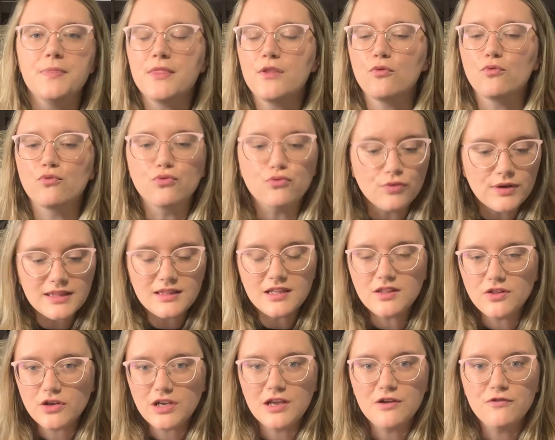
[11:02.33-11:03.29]
really
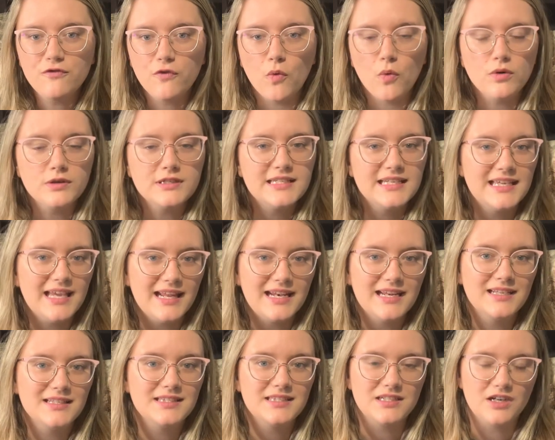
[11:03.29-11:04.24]
looking forward to
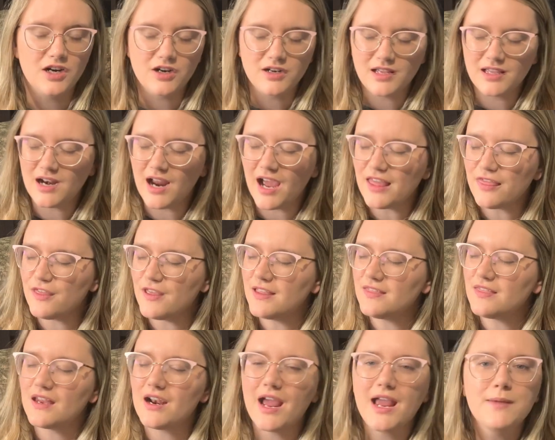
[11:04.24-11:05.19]
getting started. I
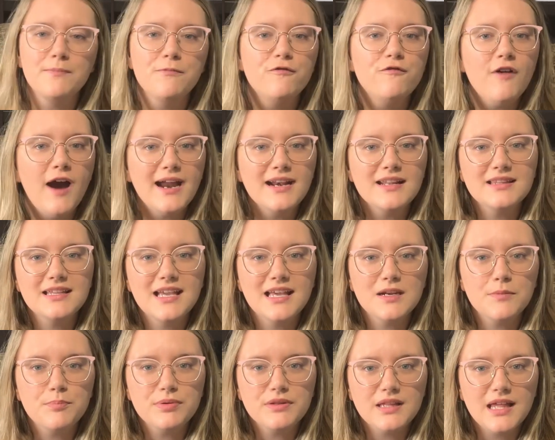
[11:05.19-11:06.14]
think that I am finally
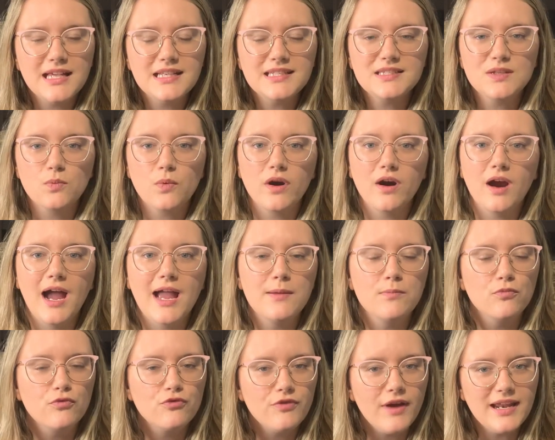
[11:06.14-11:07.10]
at a place where I
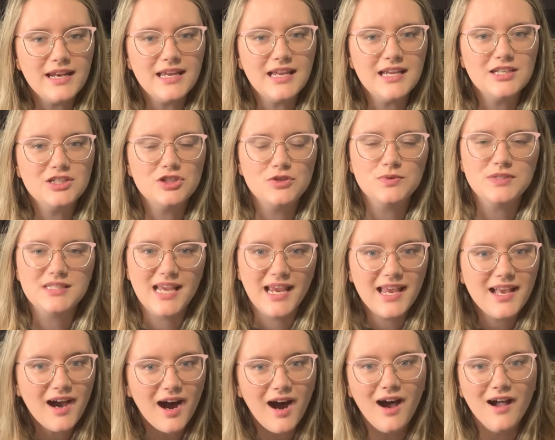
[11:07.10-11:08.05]
am ready to
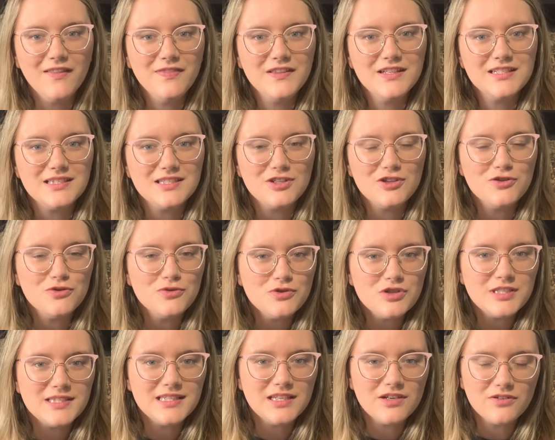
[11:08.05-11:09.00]
take on this
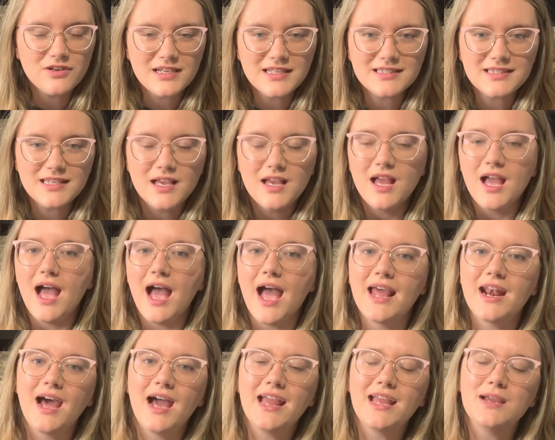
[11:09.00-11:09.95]
huge series,
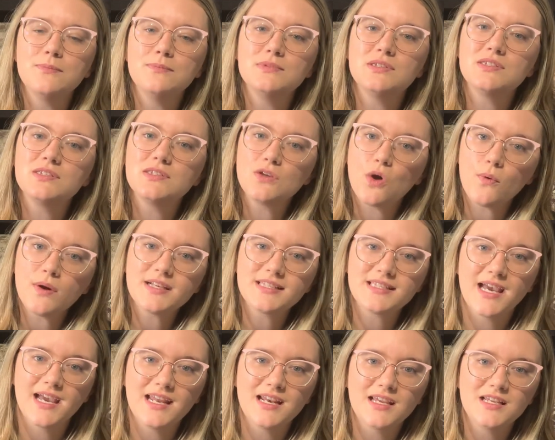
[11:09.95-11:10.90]
and I am so
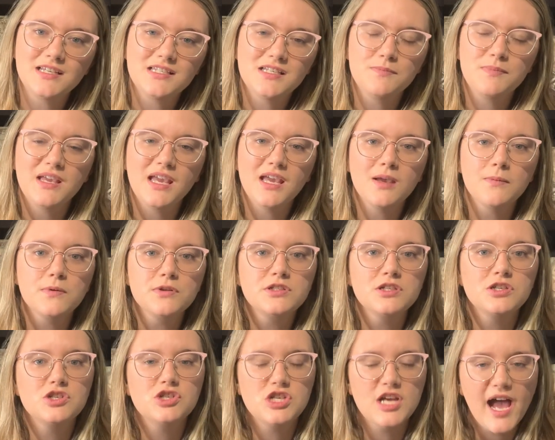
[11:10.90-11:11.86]
excited to be able
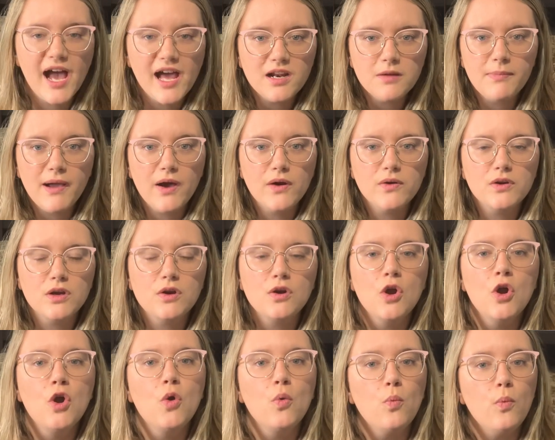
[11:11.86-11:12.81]
to chat about it
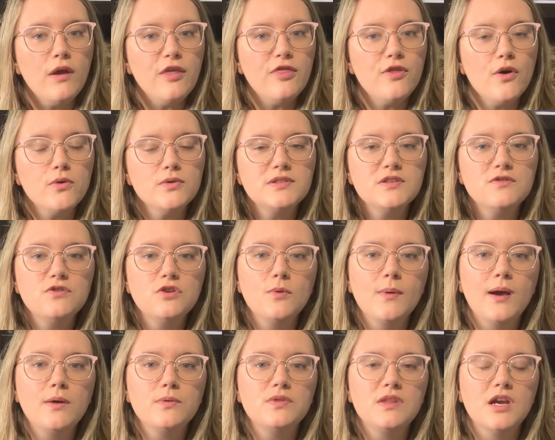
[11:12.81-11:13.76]
with those of you
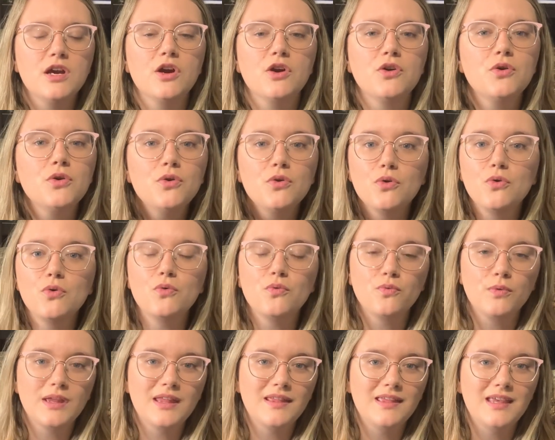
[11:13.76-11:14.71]
out there who
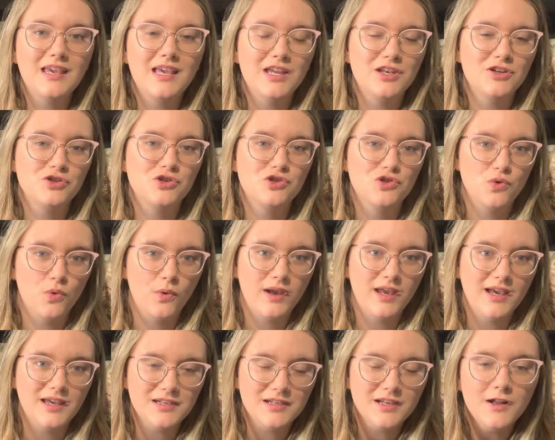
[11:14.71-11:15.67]
really enjoy
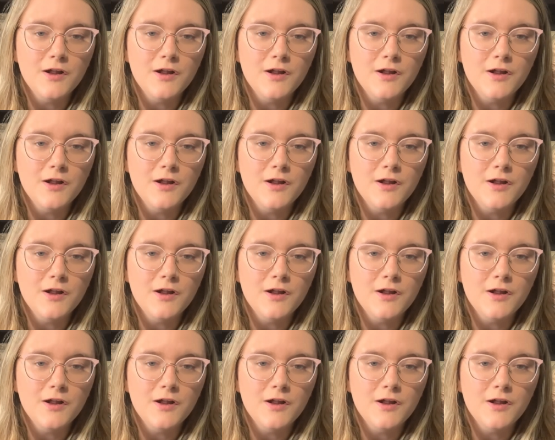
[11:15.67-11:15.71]
it.